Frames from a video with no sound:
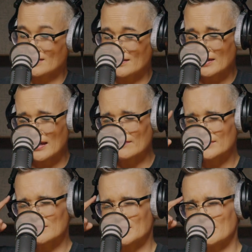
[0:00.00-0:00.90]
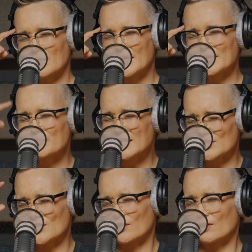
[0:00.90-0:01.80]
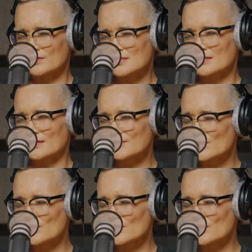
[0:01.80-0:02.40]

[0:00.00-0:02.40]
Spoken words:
and I have in my mind a picture constantly.